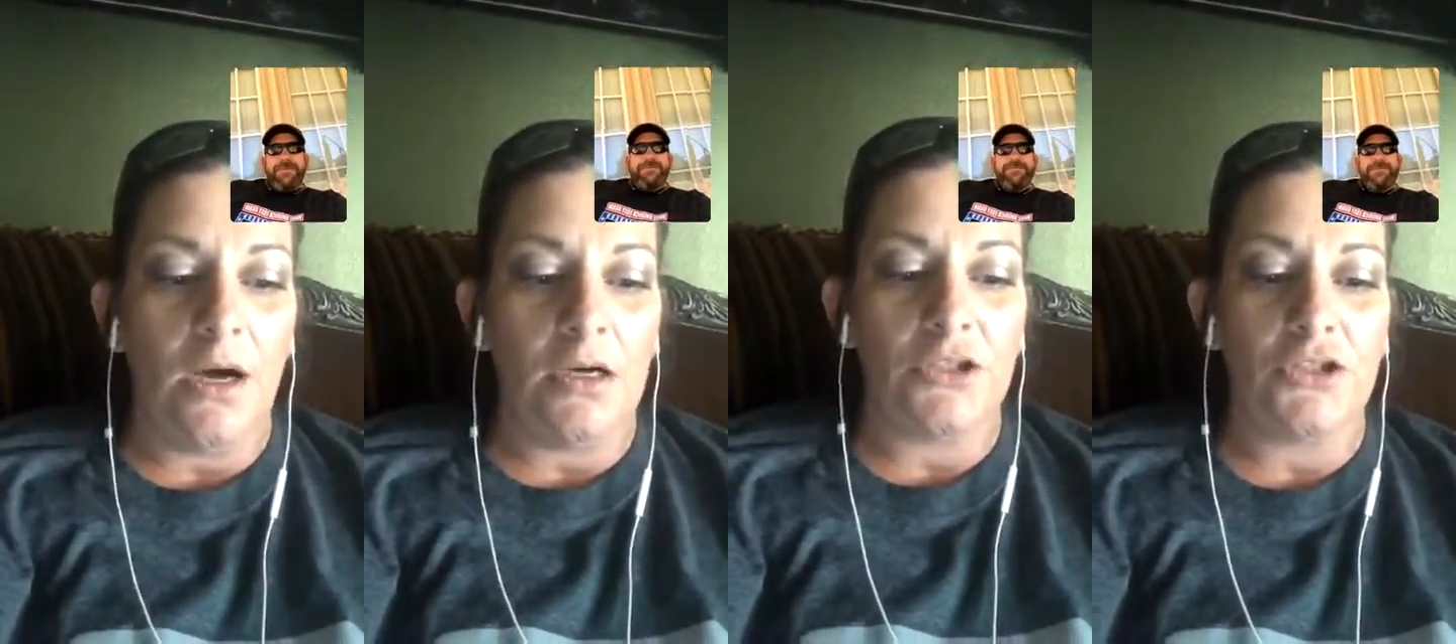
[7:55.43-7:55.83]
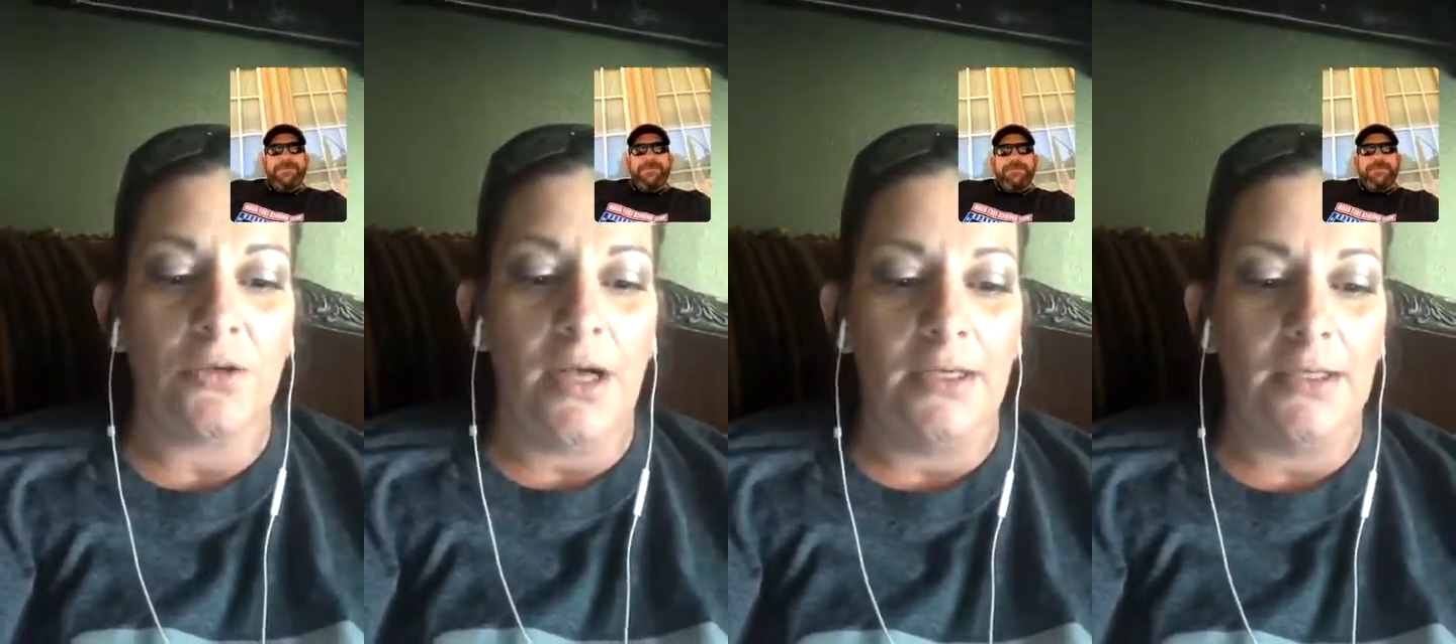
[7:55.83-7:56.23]

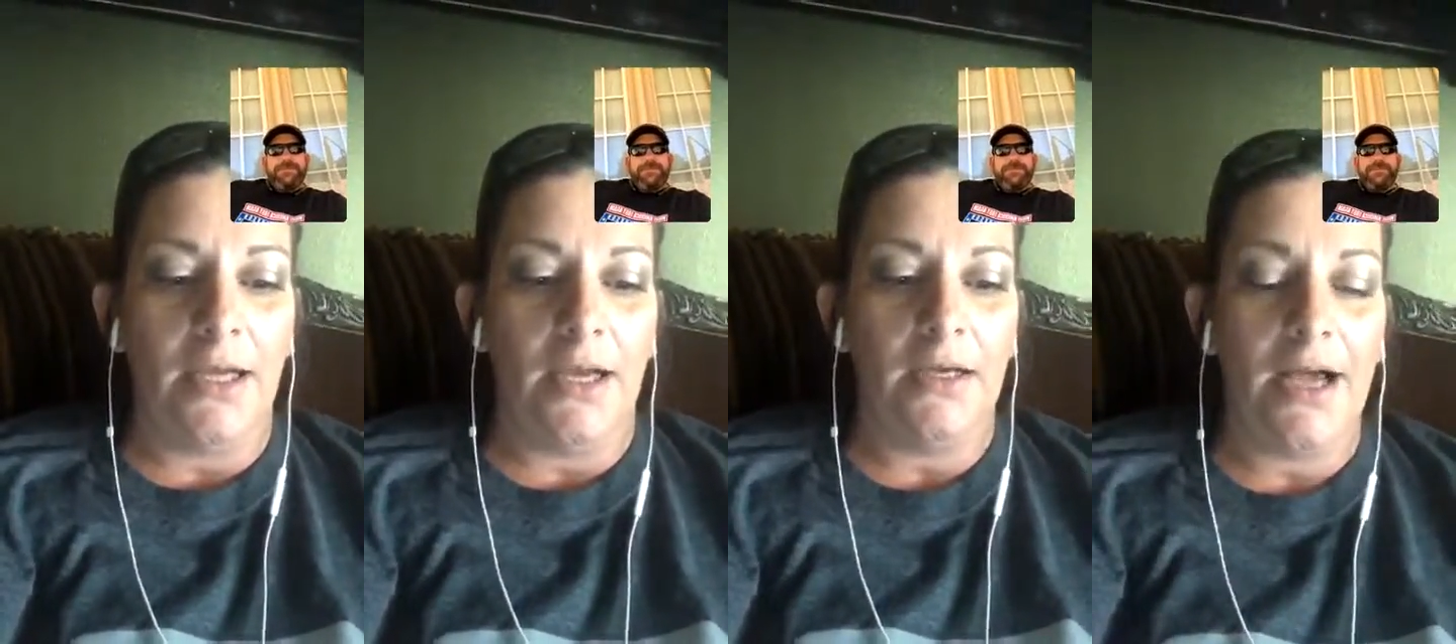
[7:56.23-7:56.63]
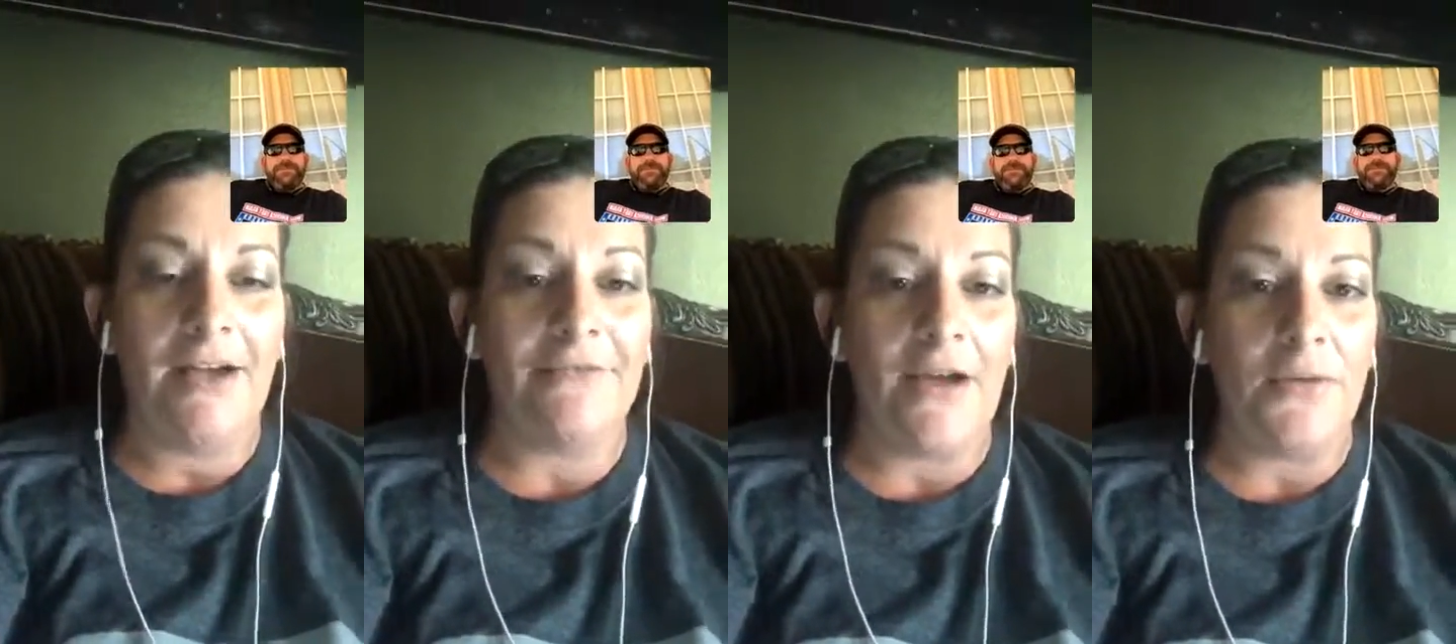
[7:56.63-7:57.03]
Australia, have
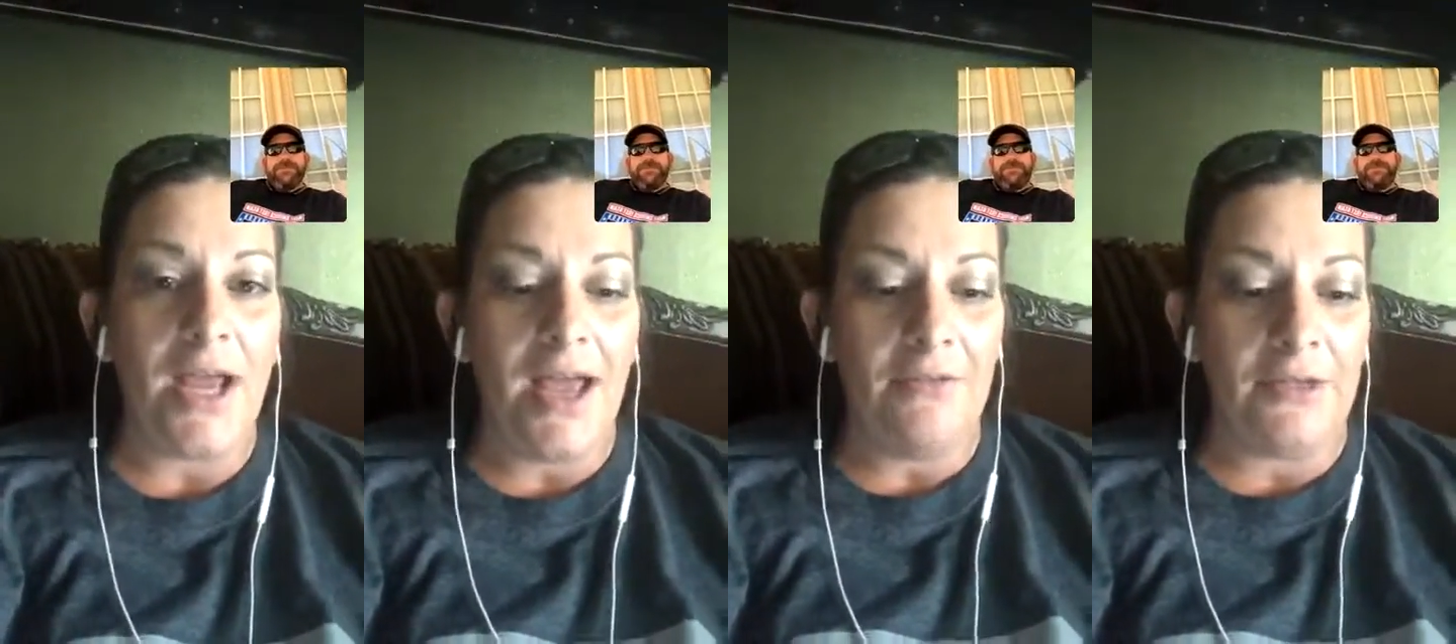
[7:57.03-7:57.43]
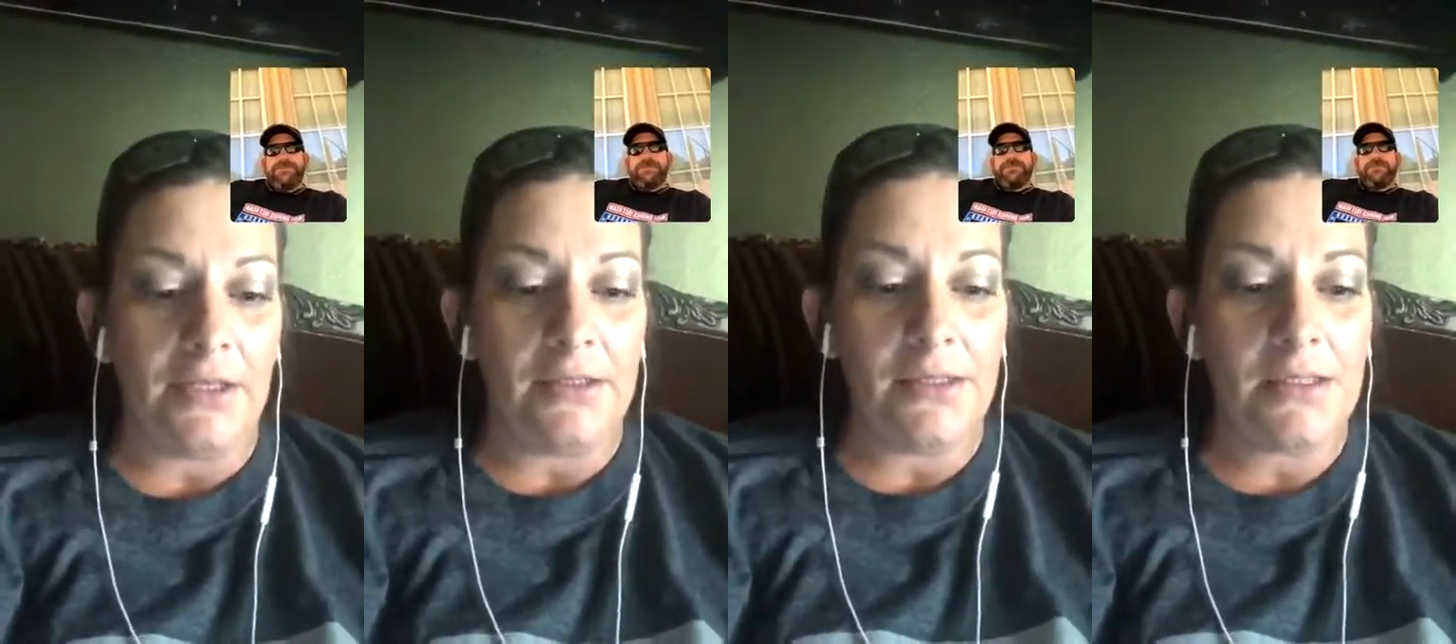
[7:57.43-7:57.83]
found
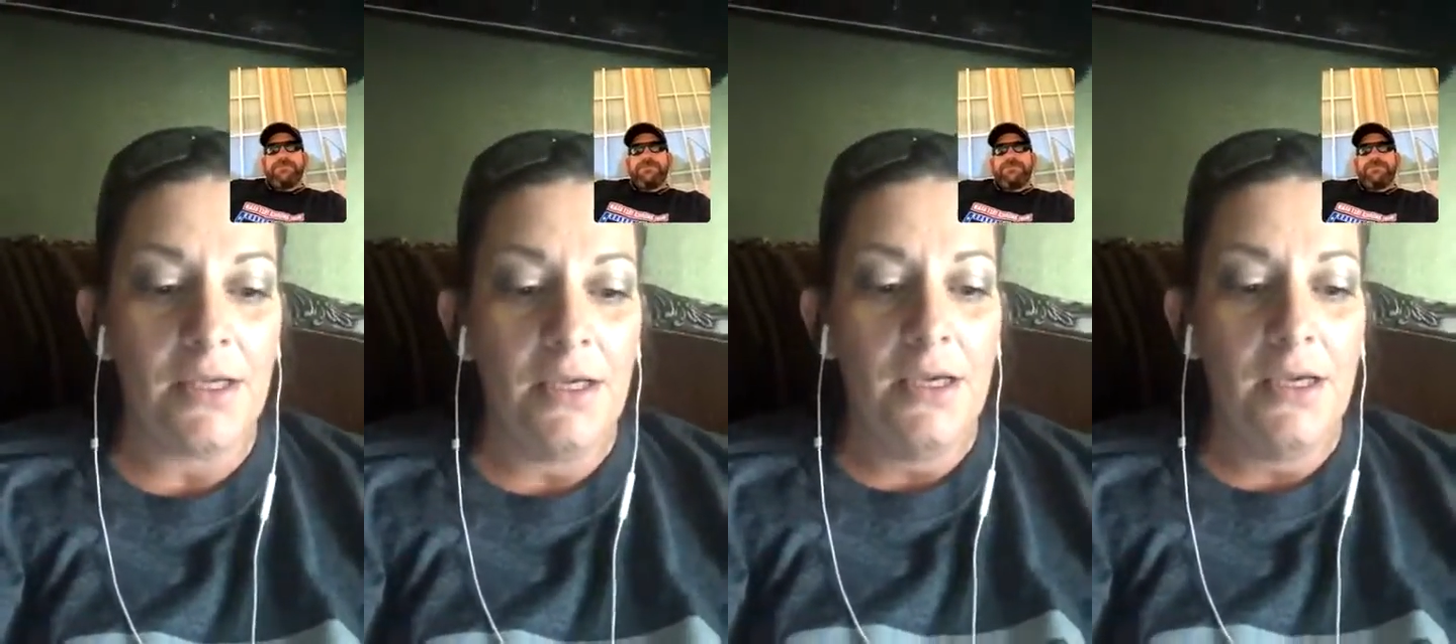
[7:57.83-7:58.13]
evidence